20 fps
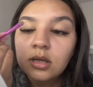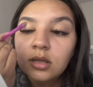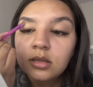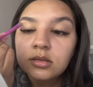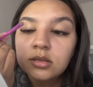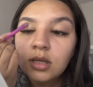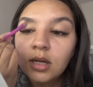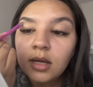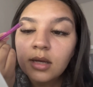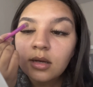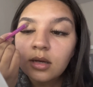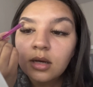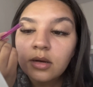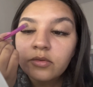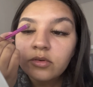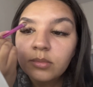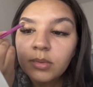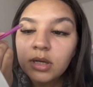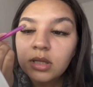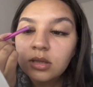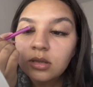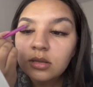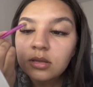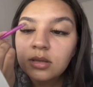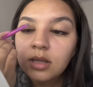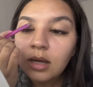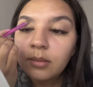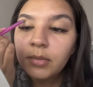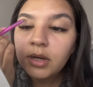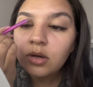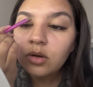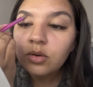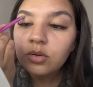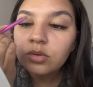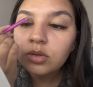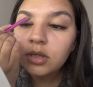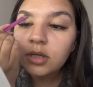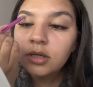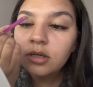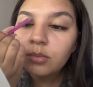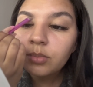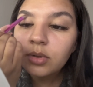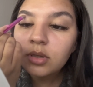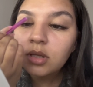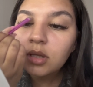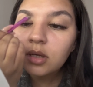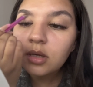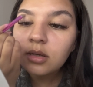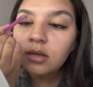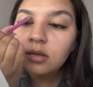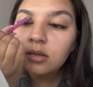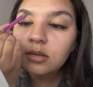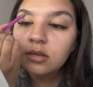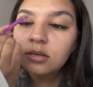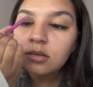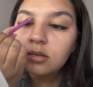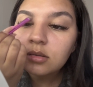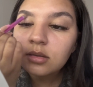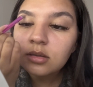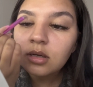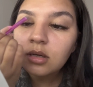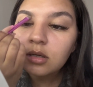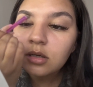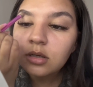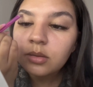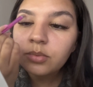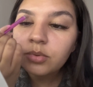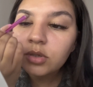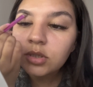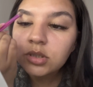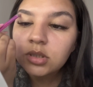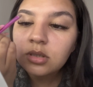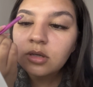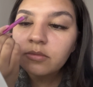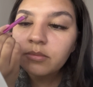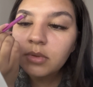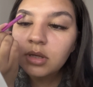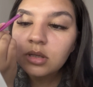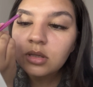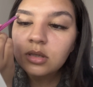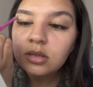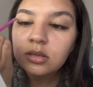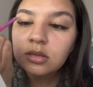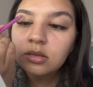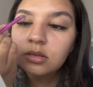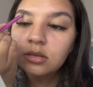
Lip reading: to like cover my, not my whole lid, but like a good portion of my lid.